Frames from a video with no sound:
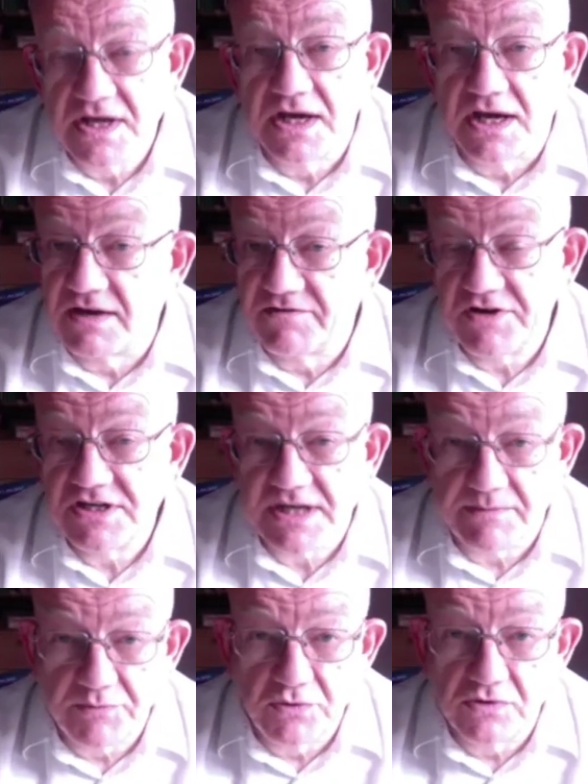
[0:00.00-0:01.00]
Uh, for
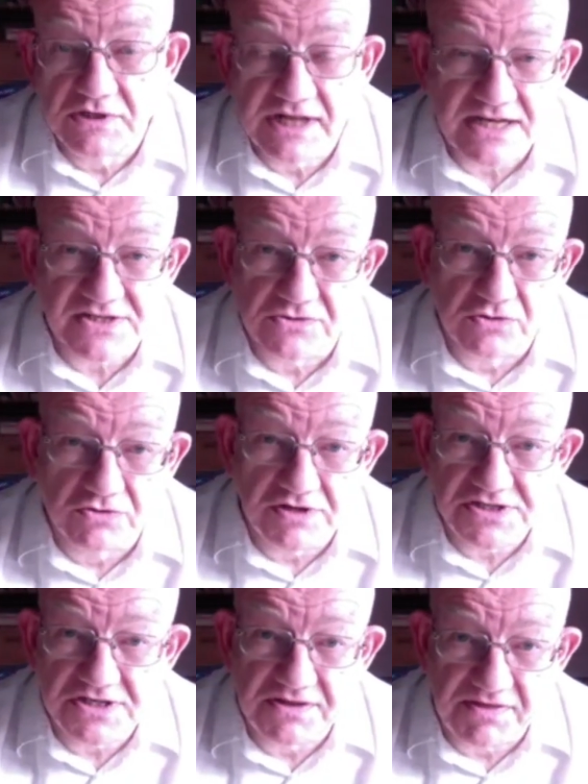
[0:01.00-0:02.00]
example, classical
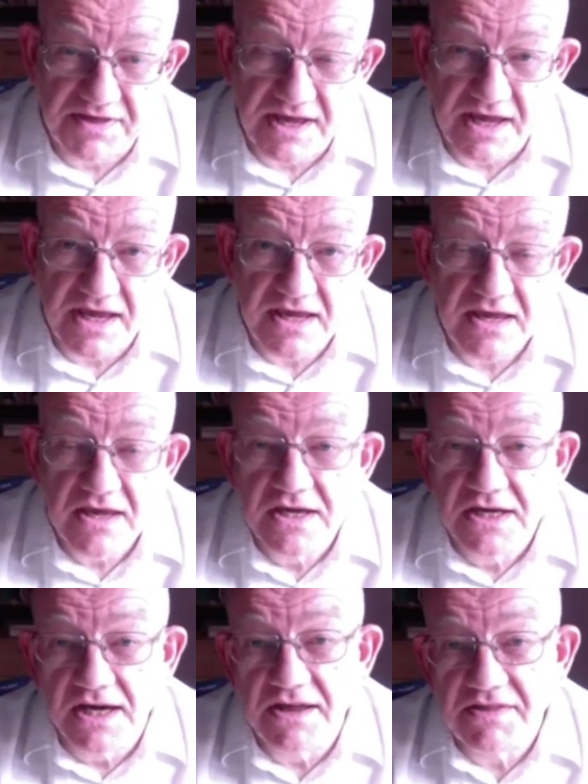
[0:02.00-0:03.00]
Christian thinking
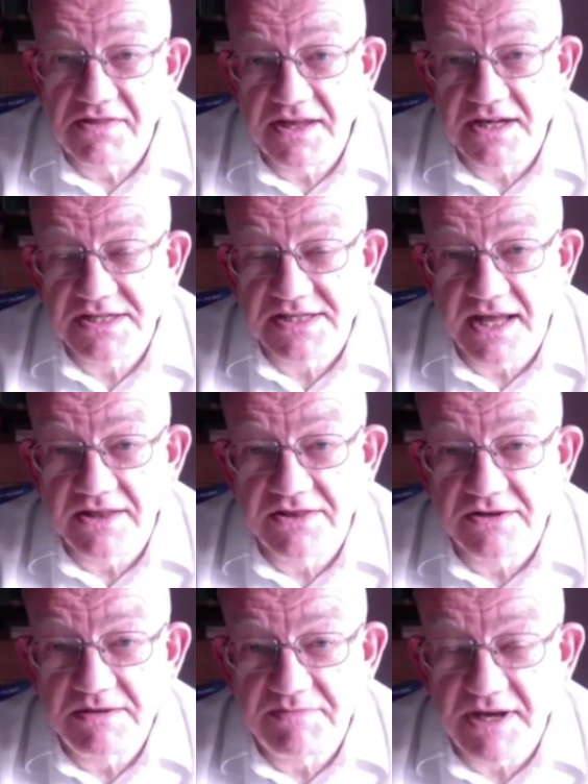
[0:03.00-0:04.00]
uh, thinks that
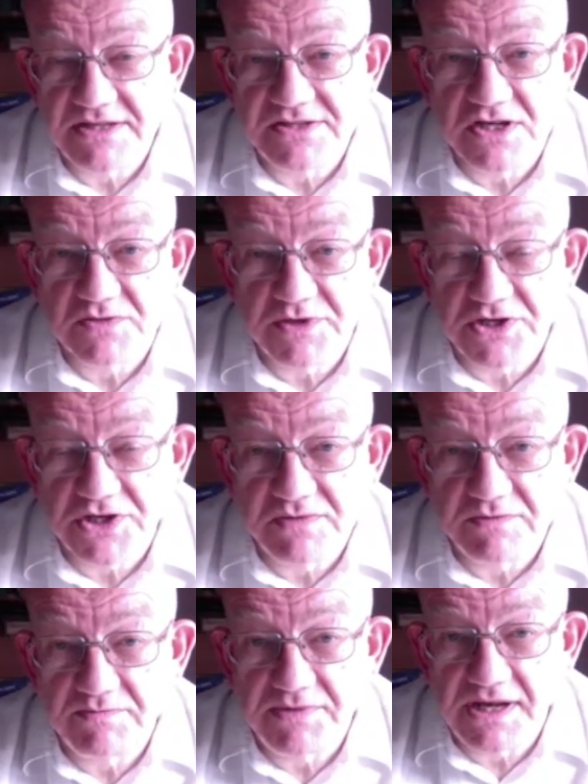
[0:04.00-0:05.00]
the basis on which
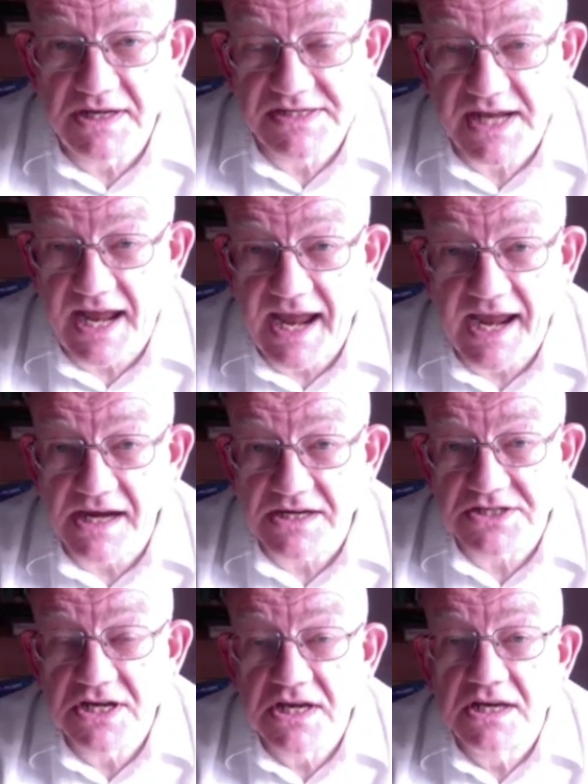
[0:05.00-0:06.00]
human beings
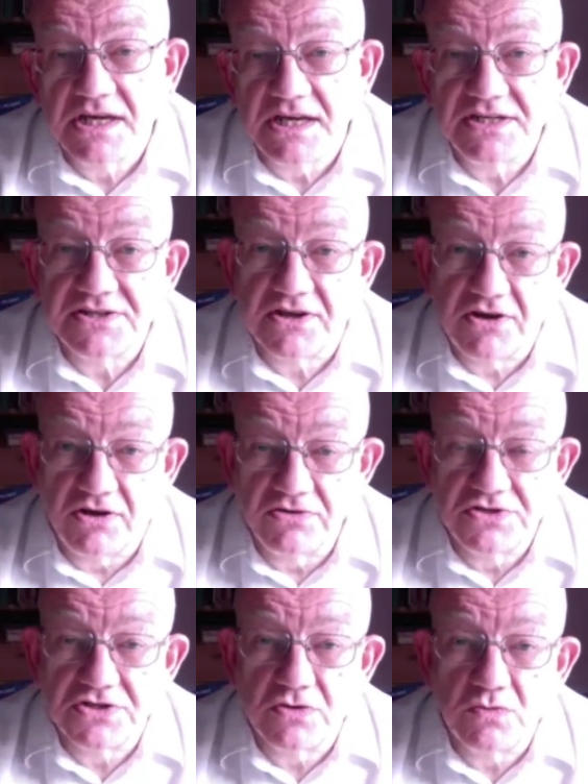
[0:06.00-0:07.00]
act is the
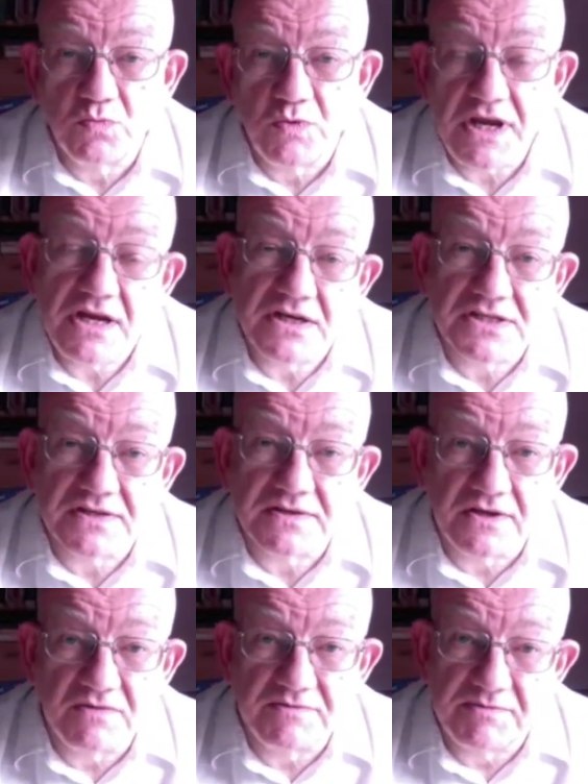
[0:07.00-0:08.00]
constant weakness of the
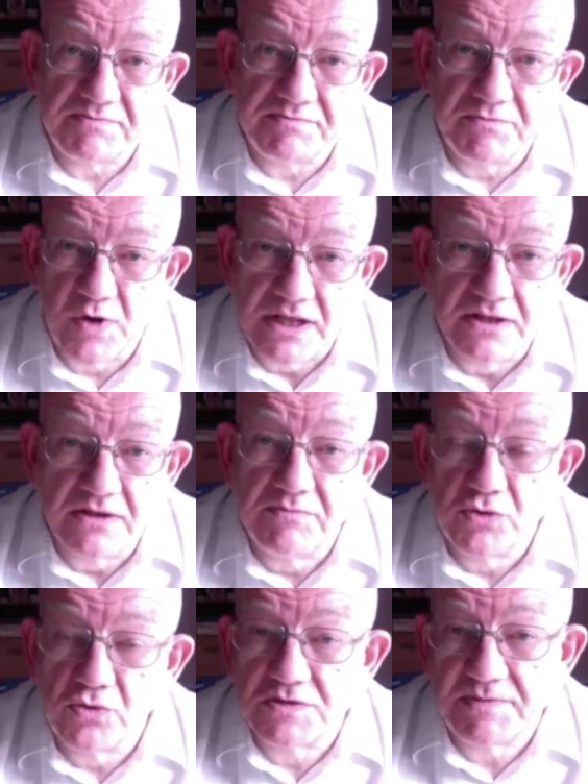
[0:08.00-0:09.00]
human will
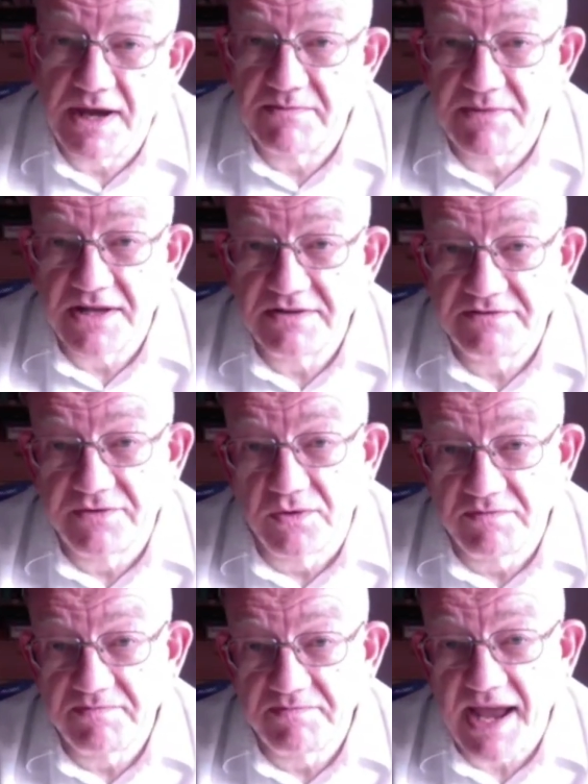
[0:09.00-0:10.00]
brought about by the fall
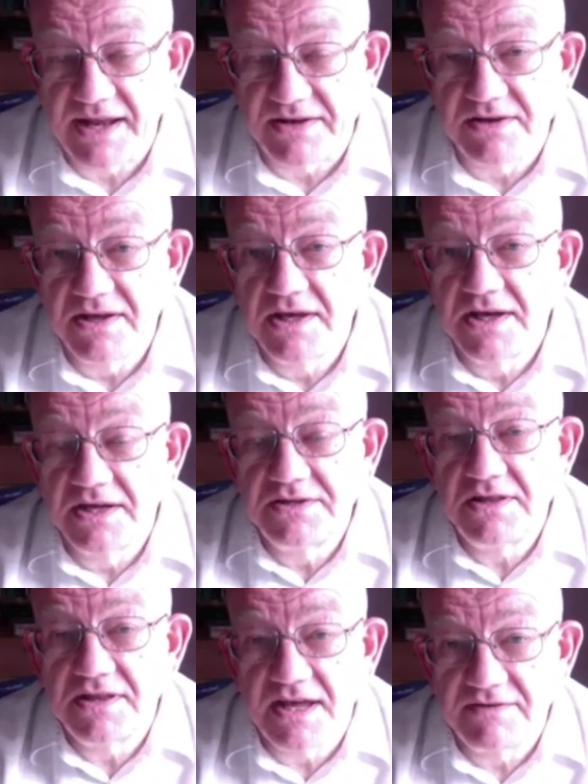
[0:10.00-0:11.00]
of man, and
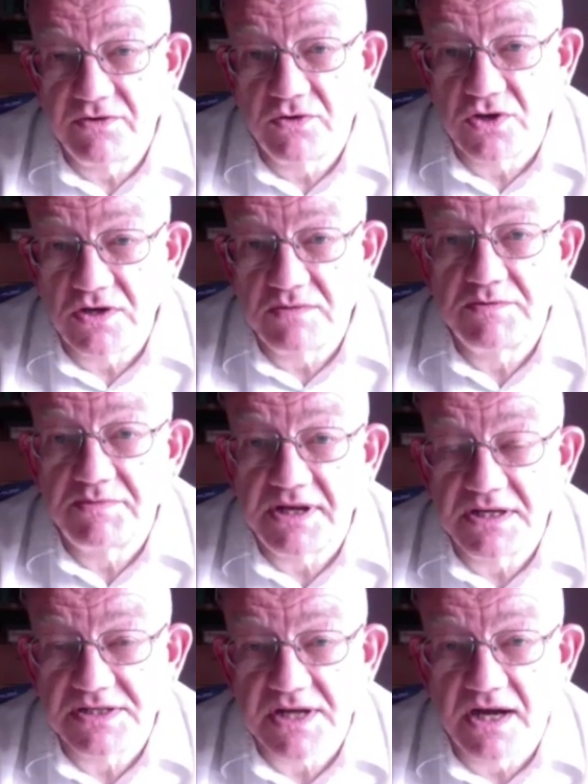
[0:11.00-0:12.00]
that therefore human
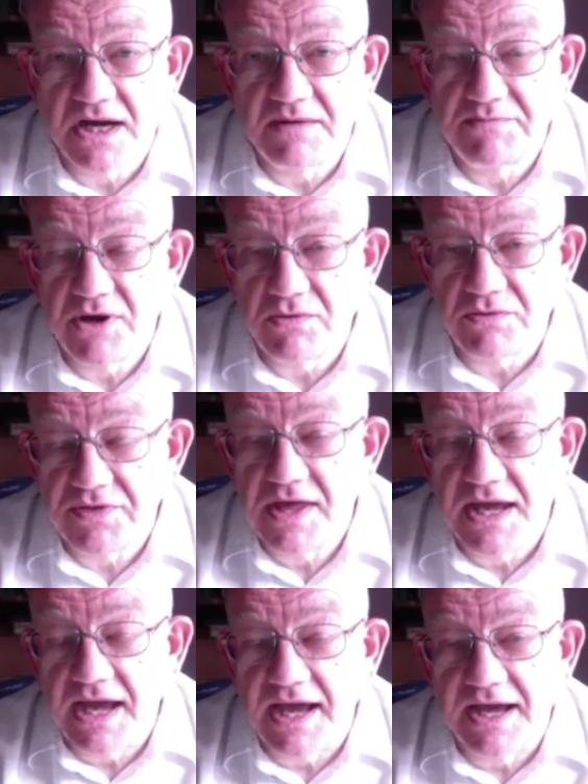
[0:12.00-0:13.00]
beings are both
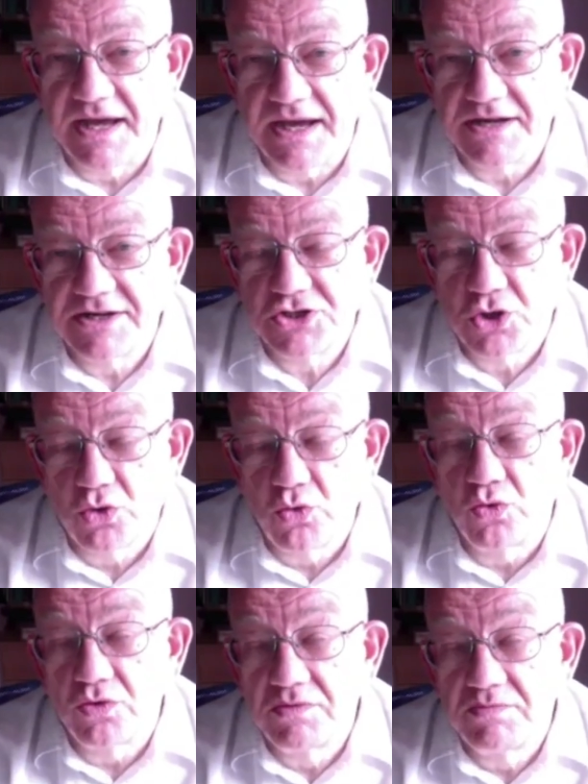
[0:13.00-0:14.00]
uh,
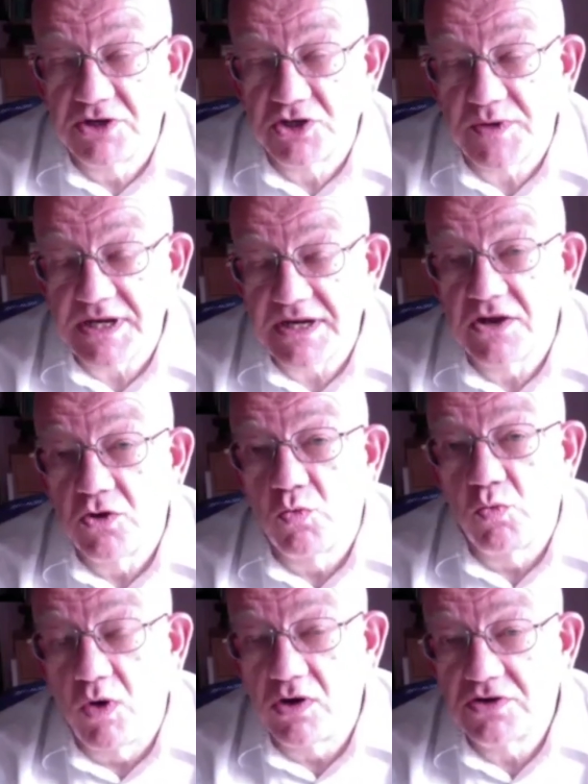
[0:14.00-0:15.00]
torn between
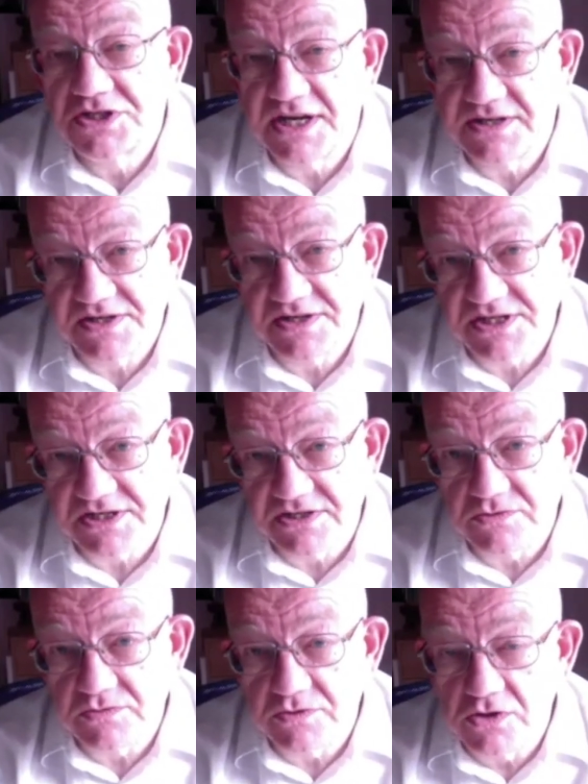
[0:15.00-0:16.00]
one tendency to
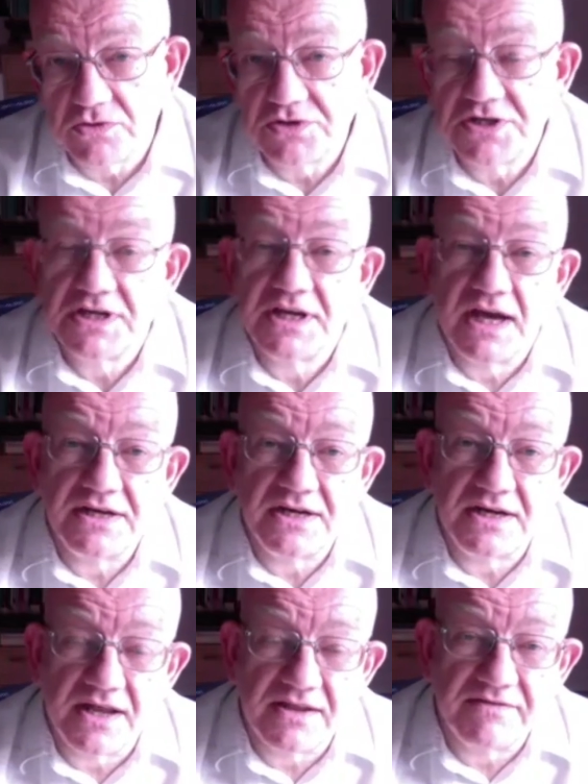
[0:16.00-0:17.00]
do good and
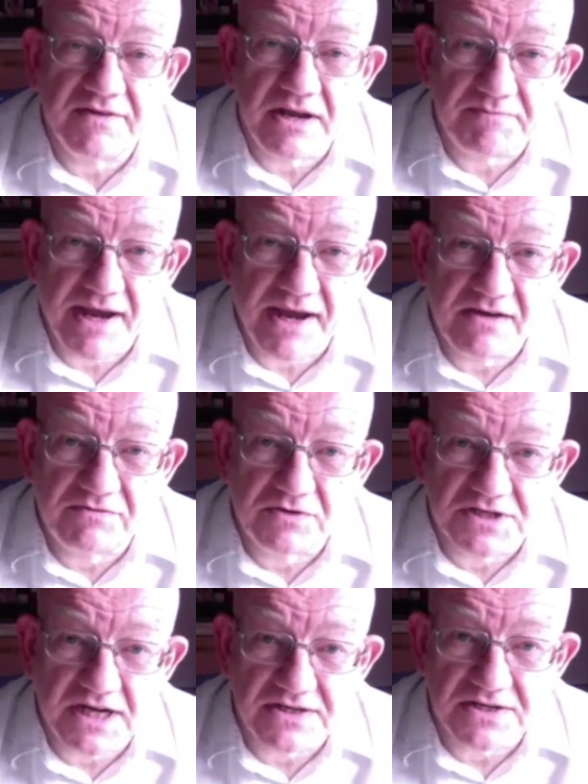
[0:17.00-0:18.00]
another very powerful
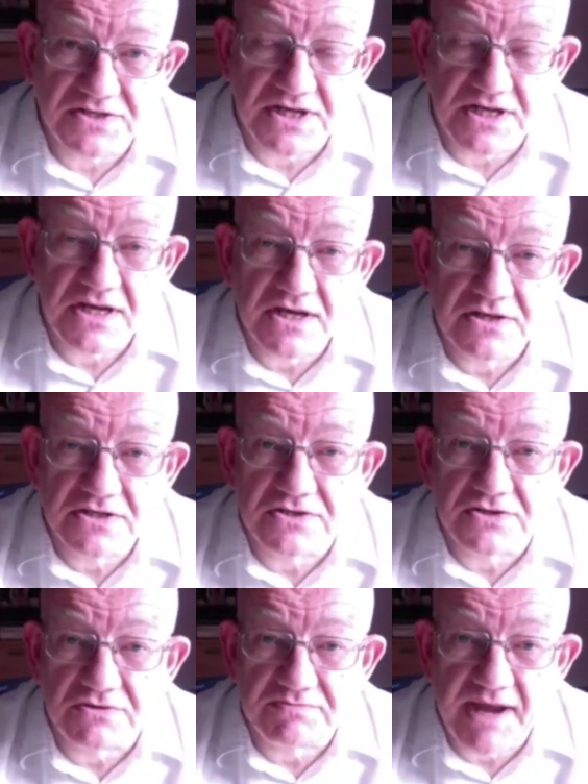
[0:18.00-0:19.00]
tendency to
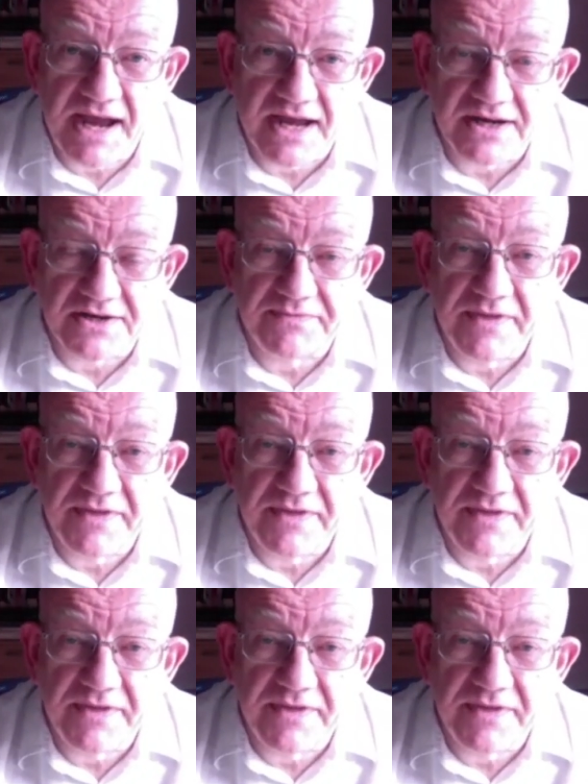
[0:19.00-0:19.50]
do bad.